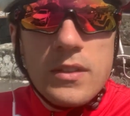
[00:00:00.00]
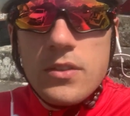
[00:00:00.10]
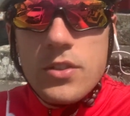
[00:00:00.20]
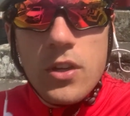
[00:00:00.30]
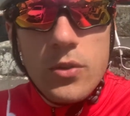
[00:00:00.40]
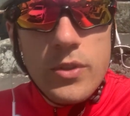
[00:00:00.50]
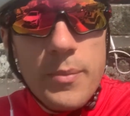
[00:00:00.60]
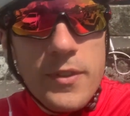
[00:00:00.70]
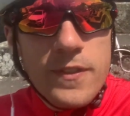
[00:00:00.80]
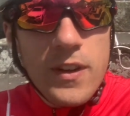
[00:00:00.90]
So
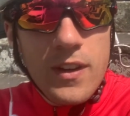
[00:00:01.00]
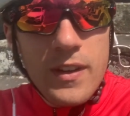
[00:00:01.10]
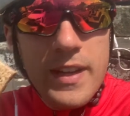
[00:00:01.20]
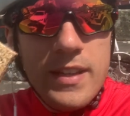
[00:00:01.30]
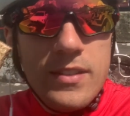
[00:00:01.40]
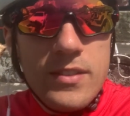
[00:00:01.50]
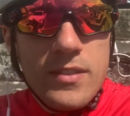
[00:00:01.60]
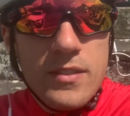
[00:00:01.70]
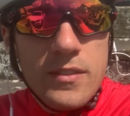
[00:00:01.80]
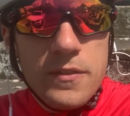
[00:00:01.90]
number 4 is
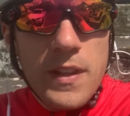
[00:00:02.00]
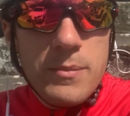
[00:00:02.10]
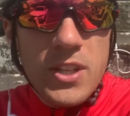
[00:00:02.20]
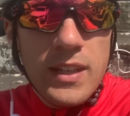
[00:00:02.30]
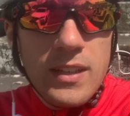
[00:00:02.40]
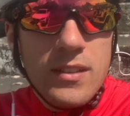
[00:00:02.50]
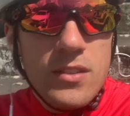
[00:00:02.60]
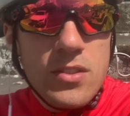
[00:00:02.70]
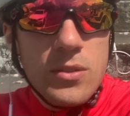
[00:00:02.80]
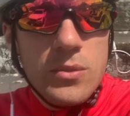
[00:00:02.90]
Flapjack.
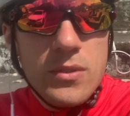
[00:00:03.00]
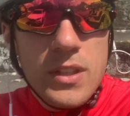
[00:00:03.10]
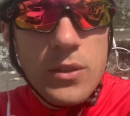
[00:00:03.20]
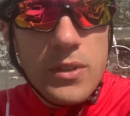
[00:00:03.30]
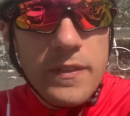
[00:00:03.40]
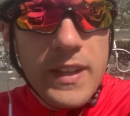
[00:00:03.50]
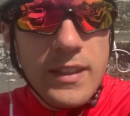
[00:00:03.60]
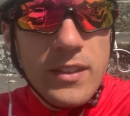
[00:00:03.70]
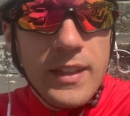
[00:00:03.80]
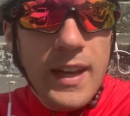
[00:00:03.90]
So the only thing I
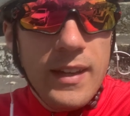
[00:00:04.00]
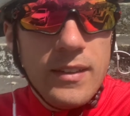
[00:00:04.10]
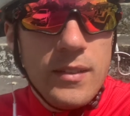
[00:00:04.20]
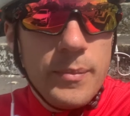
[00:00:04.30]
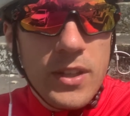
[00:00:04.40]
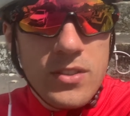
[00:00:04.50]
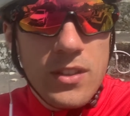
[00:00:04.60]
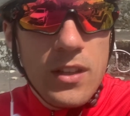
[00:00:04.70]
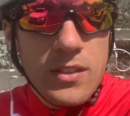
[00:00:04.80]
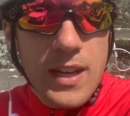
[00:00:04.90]
could get, because of
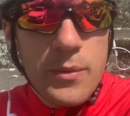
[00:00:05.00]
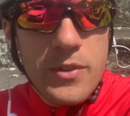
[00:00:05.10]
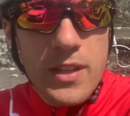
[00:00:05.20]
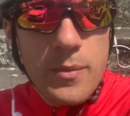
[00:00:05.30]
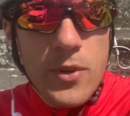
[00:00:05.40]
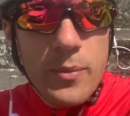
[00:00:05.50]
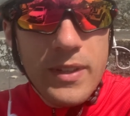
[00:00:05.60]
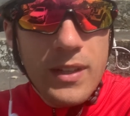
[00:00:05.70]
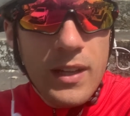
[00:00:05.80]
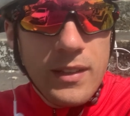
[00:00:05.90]
the lockdown we're in at the
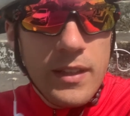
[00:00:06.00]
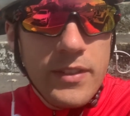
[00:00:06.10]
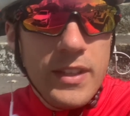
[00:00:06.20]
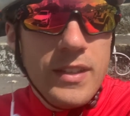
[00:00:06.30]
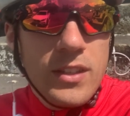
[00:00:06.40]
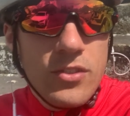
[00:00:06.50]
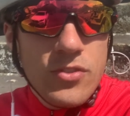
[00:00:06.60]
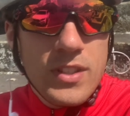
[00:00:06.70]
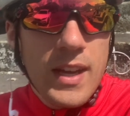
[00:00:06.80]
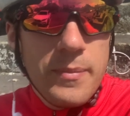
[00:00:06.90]
moment and living in the
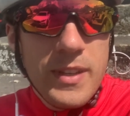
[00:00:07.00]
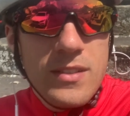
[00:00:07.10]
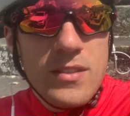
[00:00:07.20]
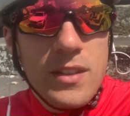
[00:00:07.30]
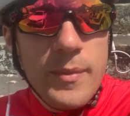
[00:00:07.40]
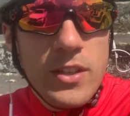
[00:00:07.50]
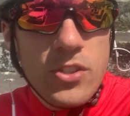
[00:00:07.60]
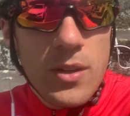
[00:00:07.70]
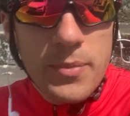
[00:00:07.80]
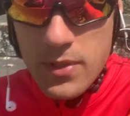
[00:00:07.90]
countryside means limited
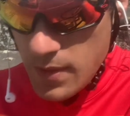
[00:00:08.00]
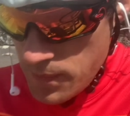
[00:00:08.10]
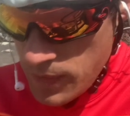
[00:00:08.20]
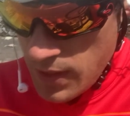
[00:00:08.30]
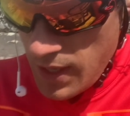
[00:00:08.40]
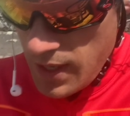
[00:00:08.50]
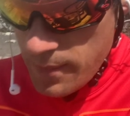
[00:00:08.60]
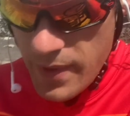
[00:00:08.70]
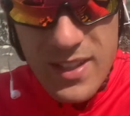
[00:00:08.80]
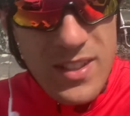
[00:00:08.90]
shops,
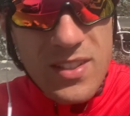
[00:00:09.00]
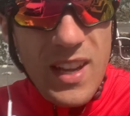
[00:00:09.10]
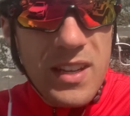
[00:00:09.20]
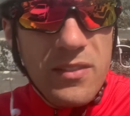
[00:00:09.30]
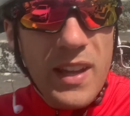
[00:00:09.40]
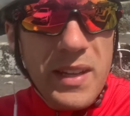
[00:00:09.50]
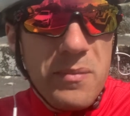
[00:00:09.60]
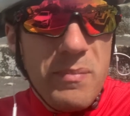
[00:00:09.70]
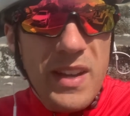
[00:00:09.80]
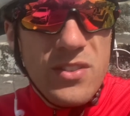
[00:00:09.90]
is this kind of
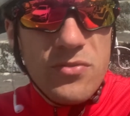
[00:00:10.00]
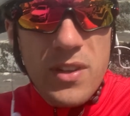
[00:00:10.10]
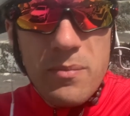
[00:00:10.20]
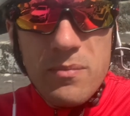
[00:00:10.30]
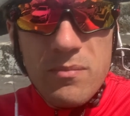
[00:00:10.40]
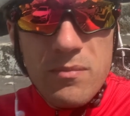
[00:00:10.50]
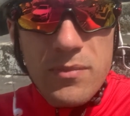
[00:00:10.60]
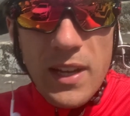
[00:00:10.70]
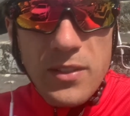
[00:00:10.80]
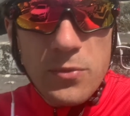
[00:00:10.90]
like mainstream
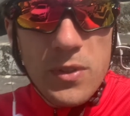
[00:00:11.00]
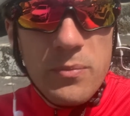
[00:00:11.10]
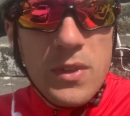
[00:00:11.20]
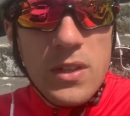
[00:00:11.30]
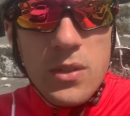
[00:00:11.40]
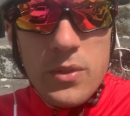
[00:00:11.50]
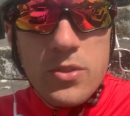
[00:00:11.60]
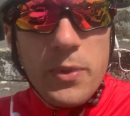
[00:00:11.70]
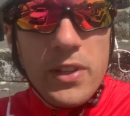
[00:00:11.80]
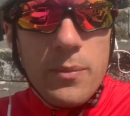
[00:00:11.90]
branded one, which
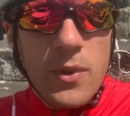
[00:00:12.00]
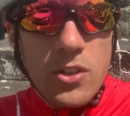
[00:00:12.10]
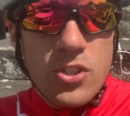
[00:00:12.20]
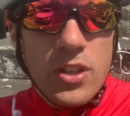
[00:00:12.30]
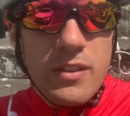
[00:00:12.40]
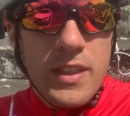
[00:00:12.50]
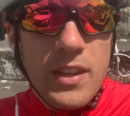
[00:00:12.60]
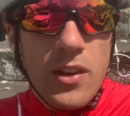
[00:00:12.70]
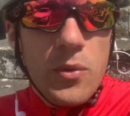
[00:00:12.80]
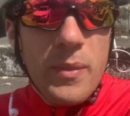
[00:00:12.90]
has probably got more sugar in than
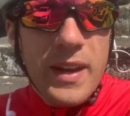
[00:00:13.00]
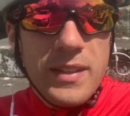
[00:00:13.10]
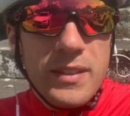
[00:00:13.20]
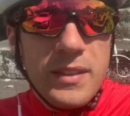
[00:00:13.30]
homemade.